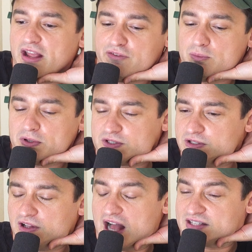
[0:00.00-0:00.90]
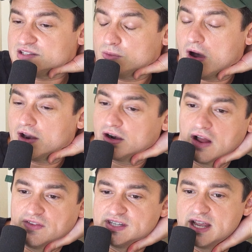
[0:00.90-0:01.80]
If you put two glasses of water
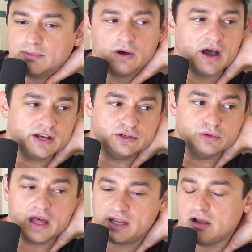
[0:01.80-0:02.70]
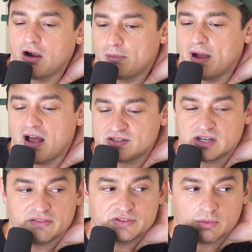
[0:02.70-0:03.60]
on the table and you like are
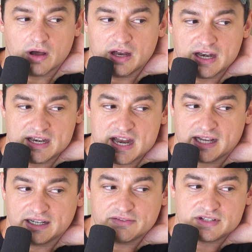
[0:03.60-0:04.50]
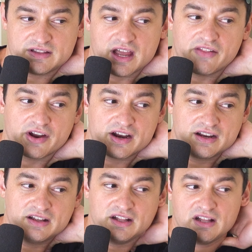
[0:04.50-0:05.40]
positive to one and negative to the
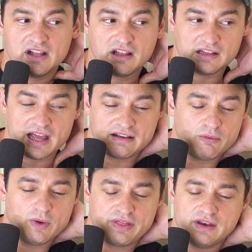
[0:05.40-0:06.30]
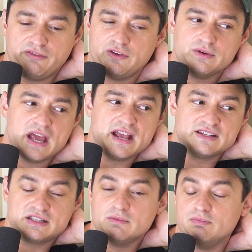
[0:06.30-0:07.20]
other, like within a few
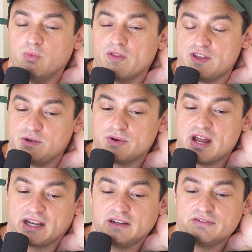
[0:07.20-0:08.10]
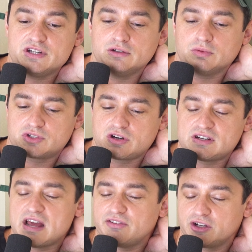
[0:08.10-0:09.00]
days, the one that you were negative to will start
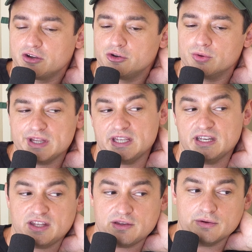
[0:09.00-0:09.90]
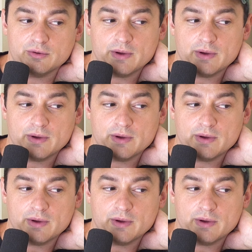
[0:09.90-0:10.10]
to have like a green hue